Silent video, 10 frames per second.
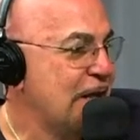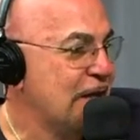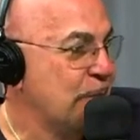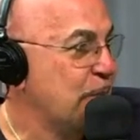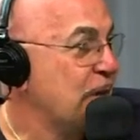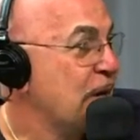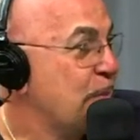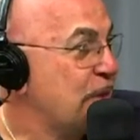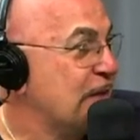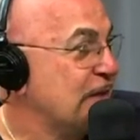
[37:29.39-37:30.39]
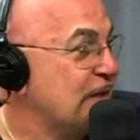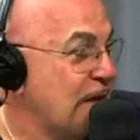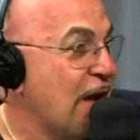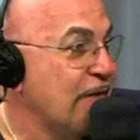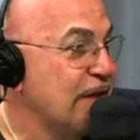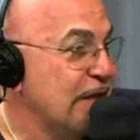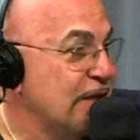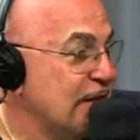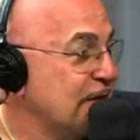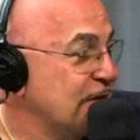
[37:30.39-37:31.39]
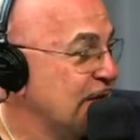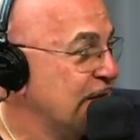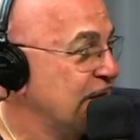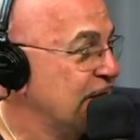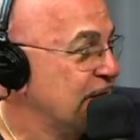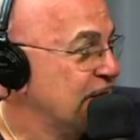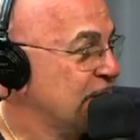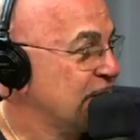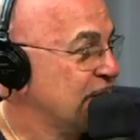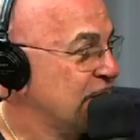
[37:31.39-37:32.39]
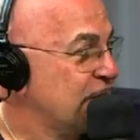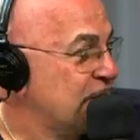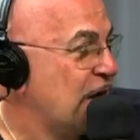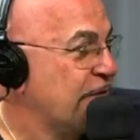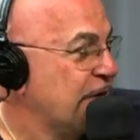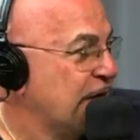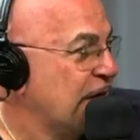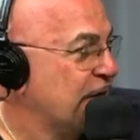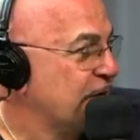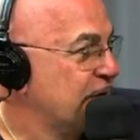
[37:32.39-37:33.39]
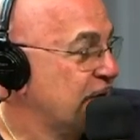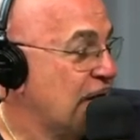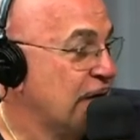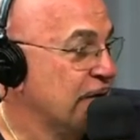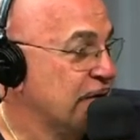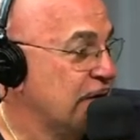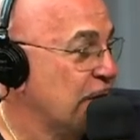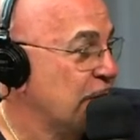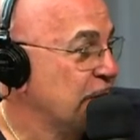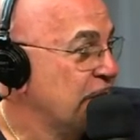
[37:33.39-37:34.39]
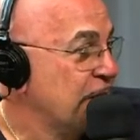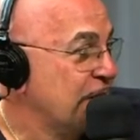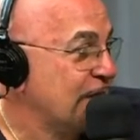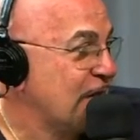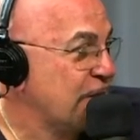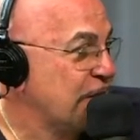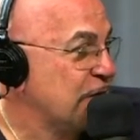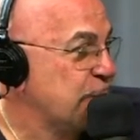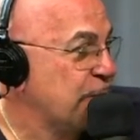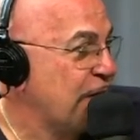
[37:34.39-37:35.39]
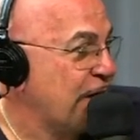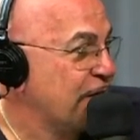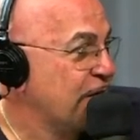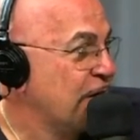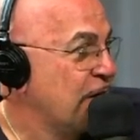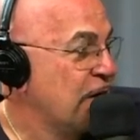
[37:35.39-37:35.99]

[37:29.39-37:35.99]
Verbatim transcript: Just about anything, because yeah. everything does lead to everything else else, you know, that's how things progress.